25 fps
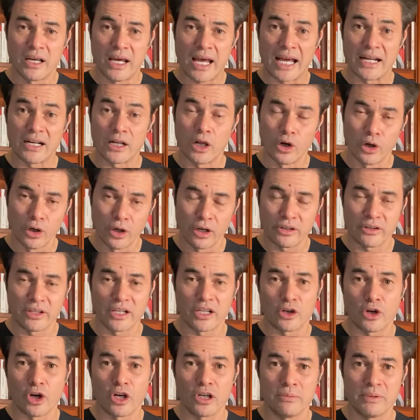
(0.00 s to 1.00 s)
And a lot of the
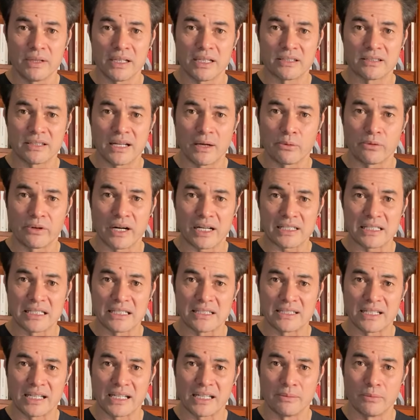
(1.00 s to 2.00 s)
economies that we're actually
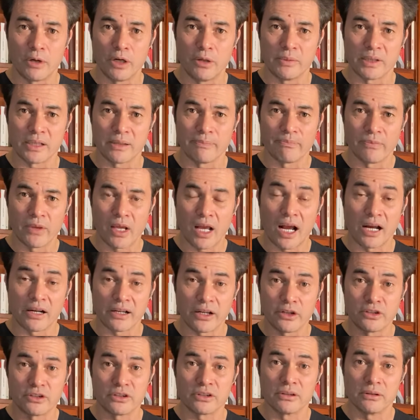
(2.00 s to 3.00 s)
seeing at the moment are
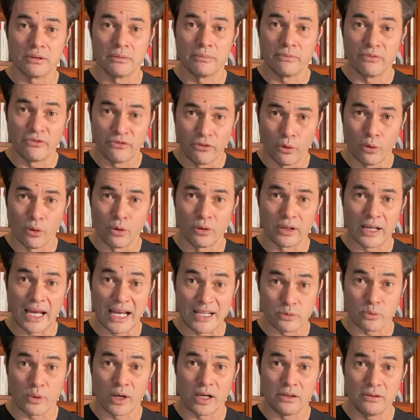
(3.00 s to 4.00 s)
going to fall
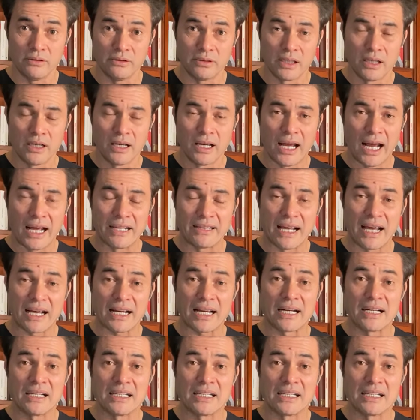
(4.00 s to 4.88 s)
as well. And that kind